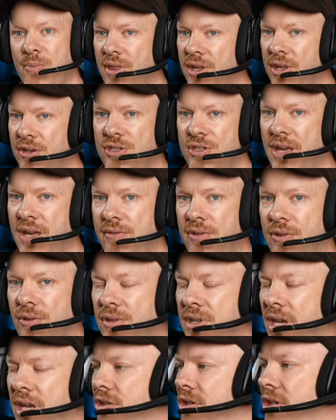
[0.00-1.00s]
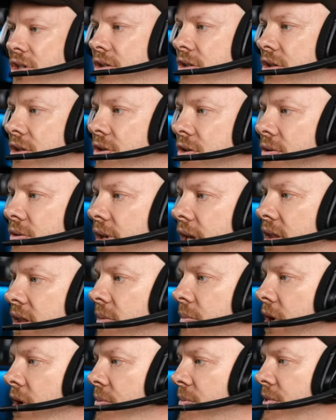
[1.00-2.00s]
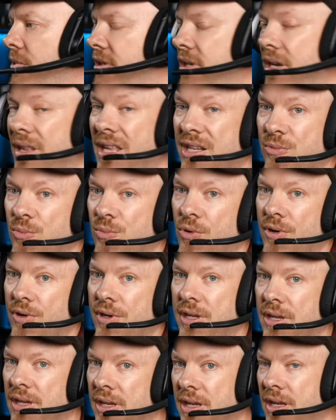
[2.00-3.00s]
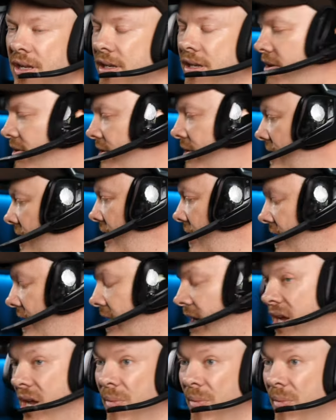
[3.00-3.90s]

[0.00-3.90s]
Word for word: And they just haven't got the engineers to do that at the moment. So that's why you're not seeing it.